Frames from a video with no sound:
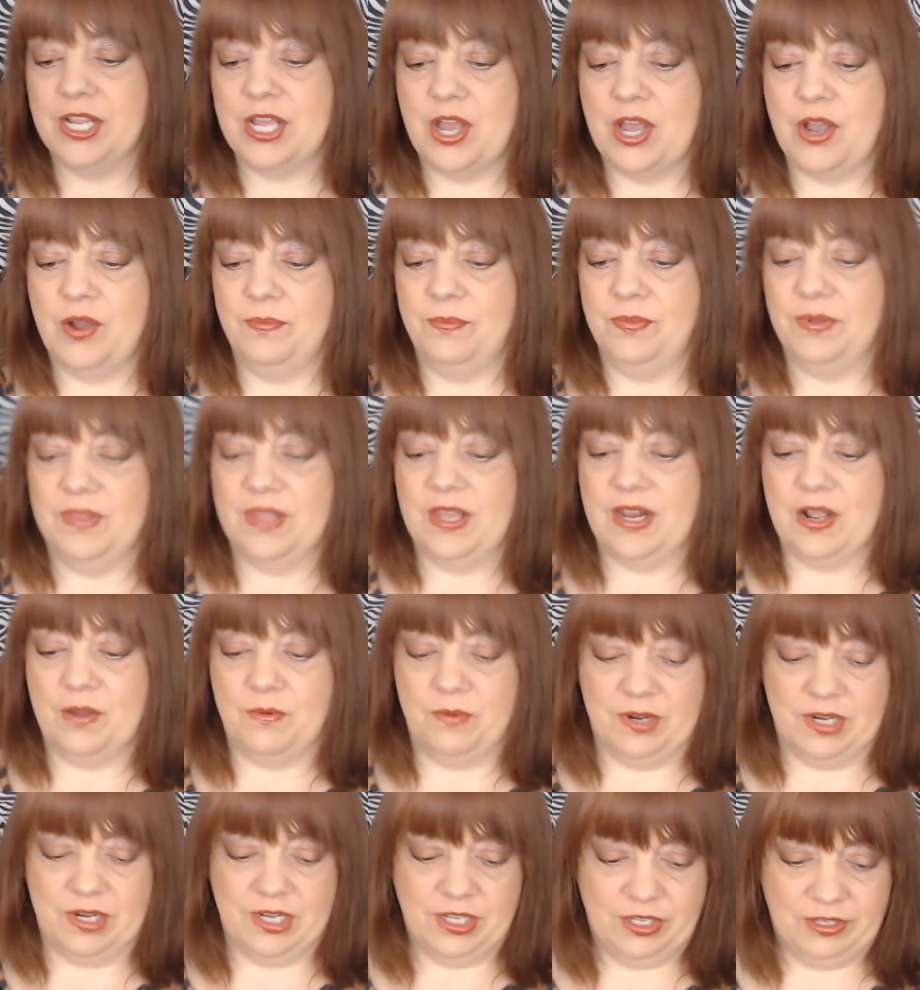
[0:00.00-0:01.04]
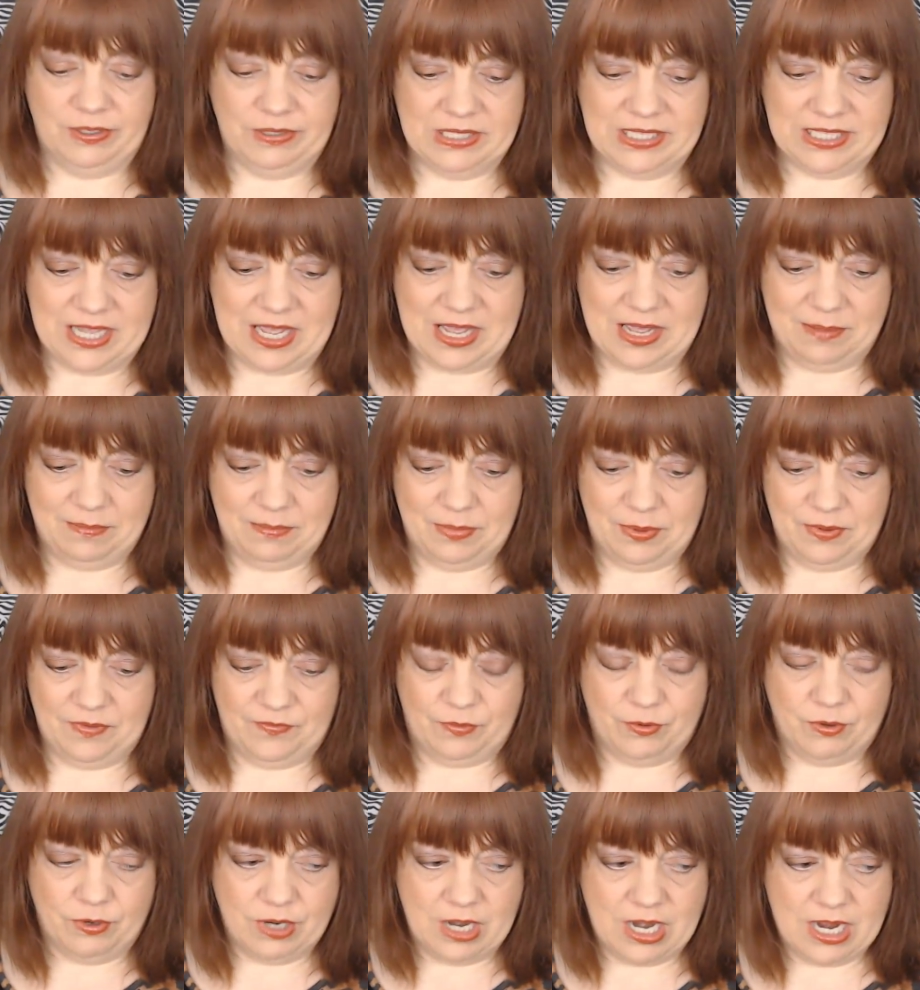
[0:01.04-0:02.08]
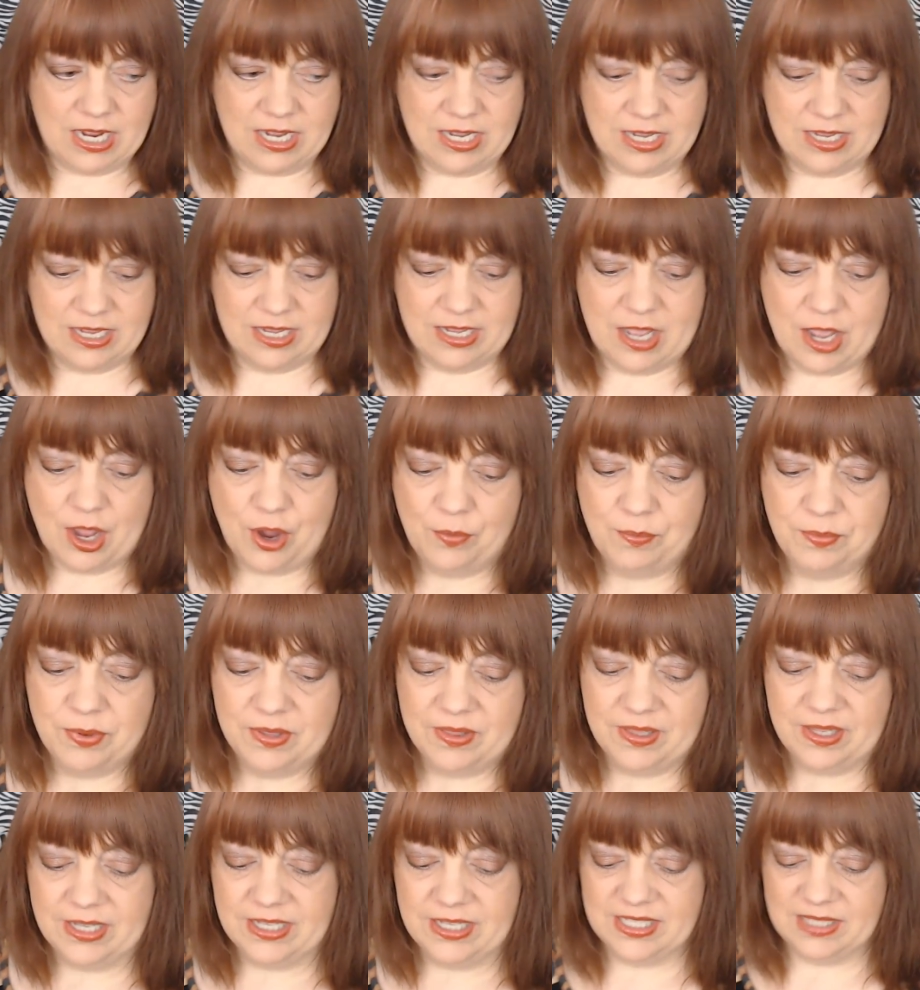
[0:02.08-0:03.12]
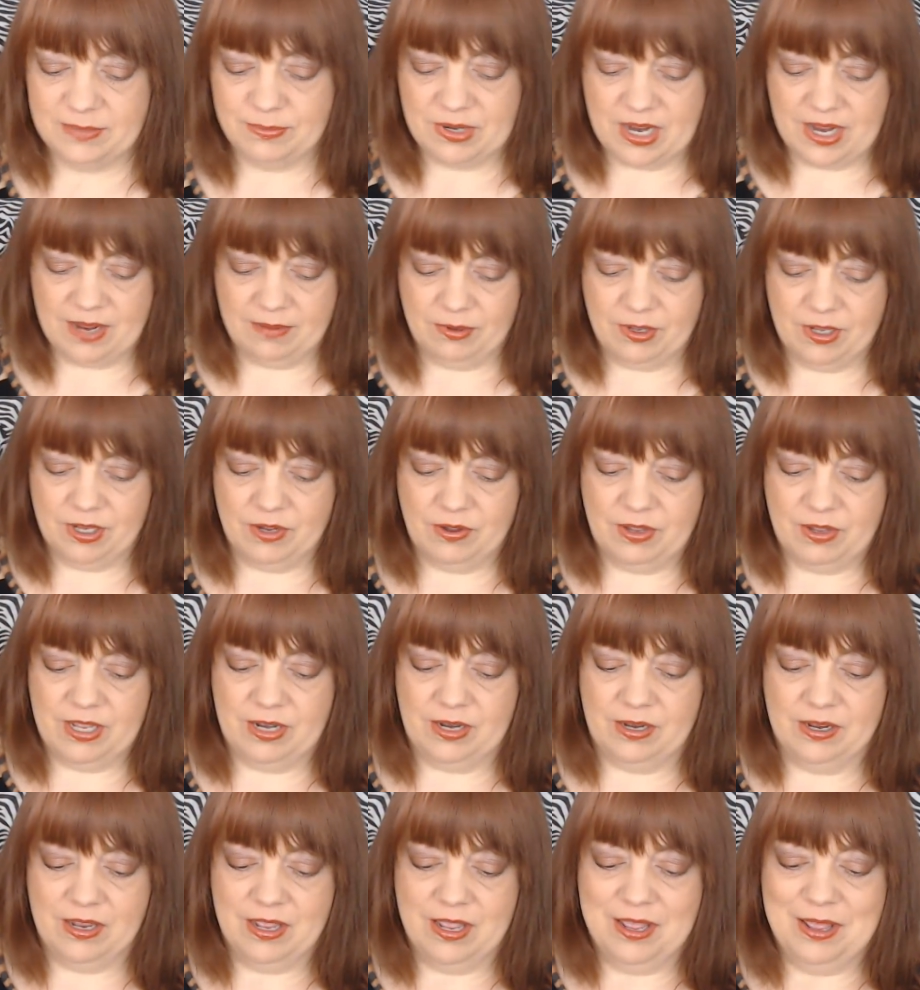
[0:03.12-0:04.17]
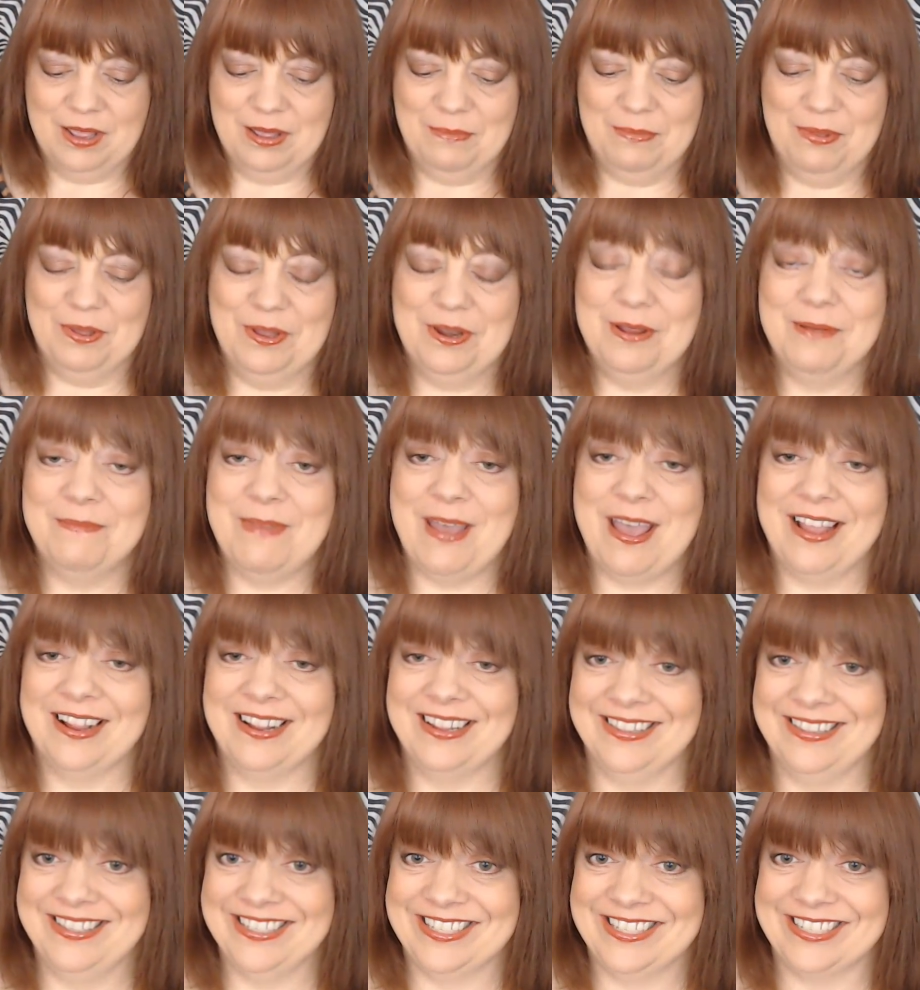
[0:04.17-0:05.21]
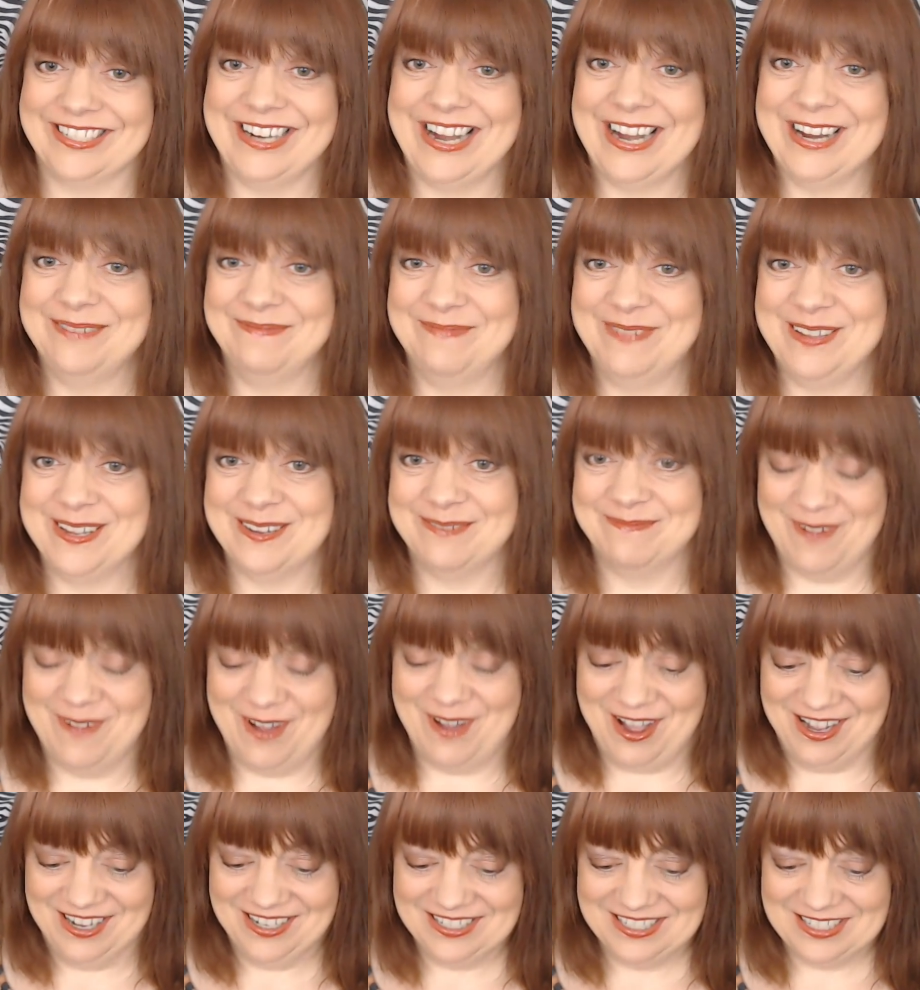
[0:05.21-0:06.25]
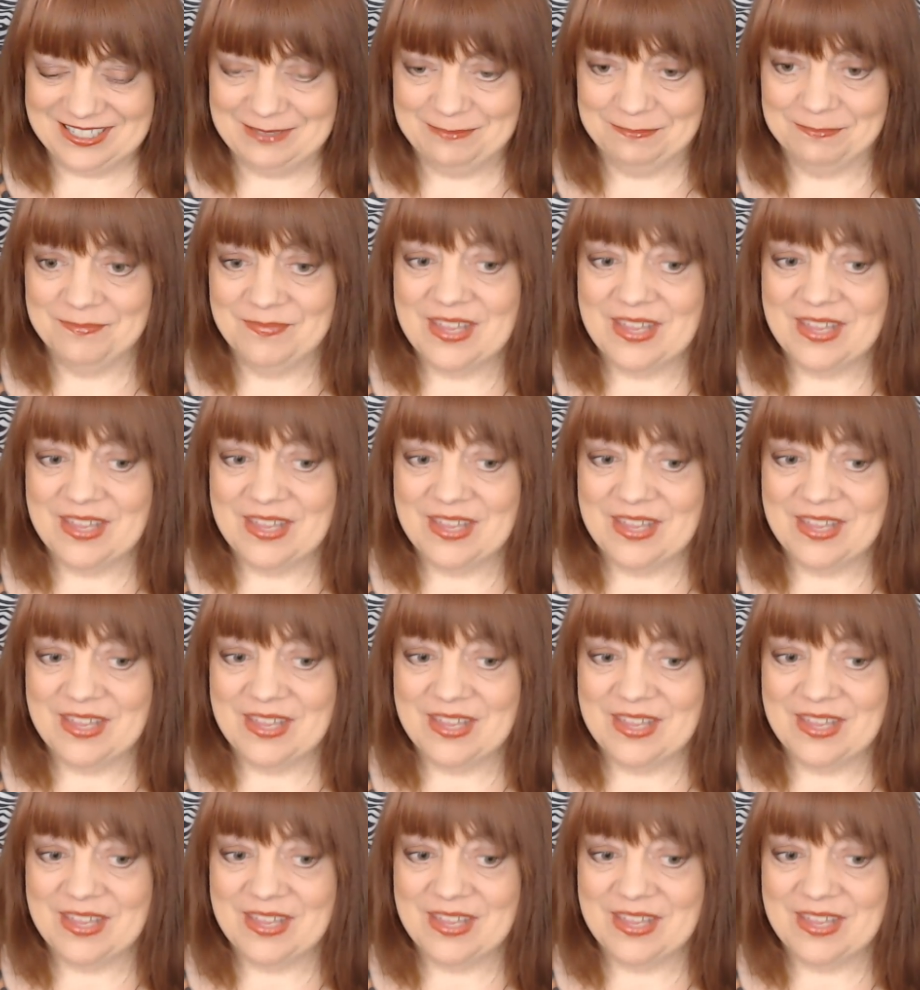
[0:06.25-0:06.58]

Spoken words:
open that I want to use that before I open this, but I am going to go ahead and put it back in this great big box.